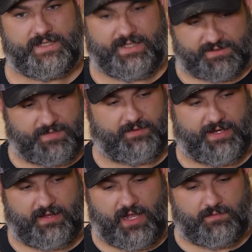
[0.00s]
Yes, ma'am.
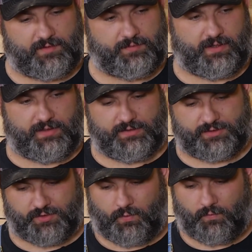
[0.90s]
All of our
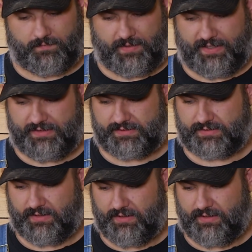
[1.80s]
products are corn-based